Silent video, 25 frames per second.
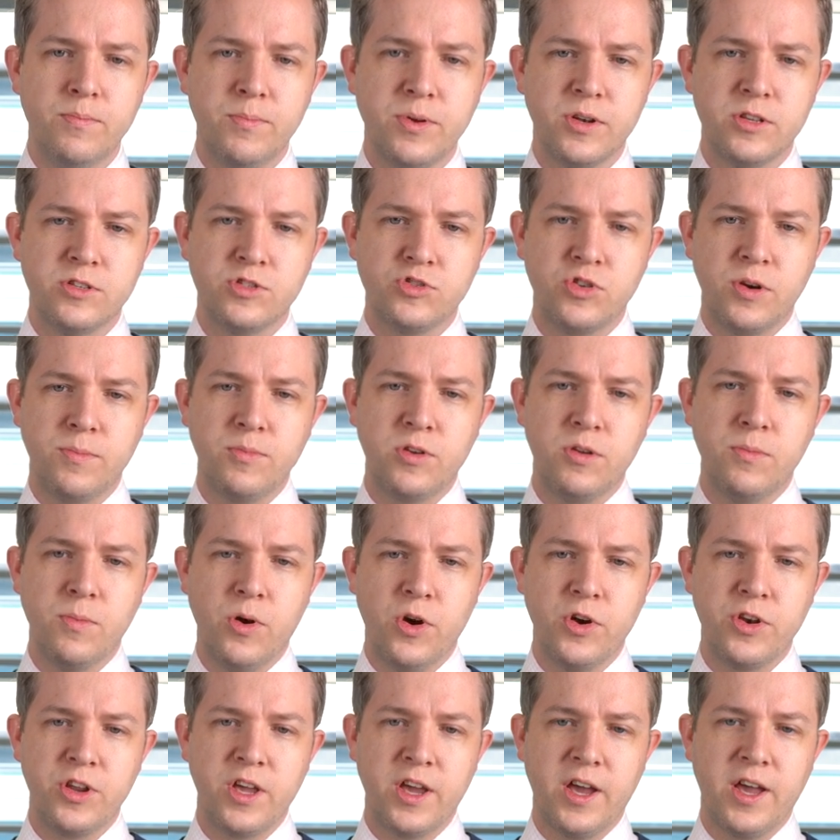but a strep
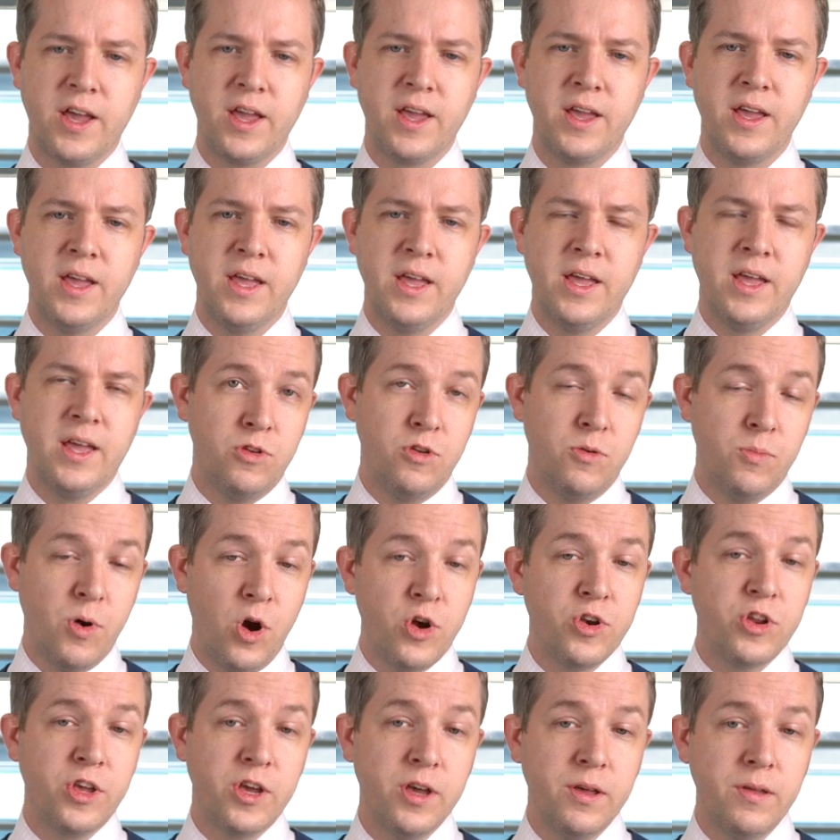pneumoniae
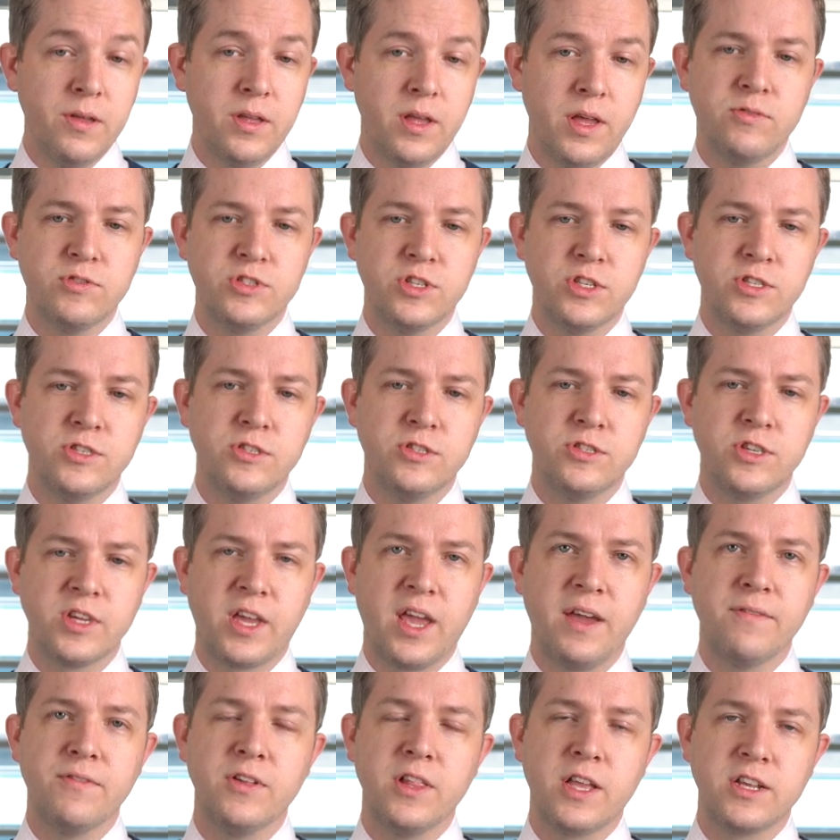pneumonia resistant to
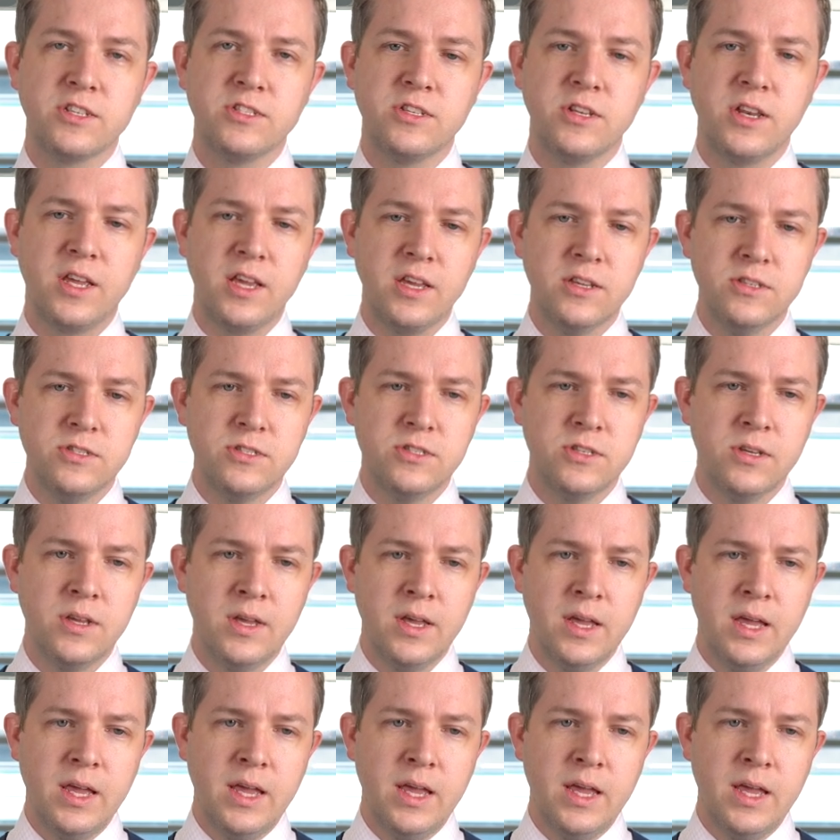cefalexin is.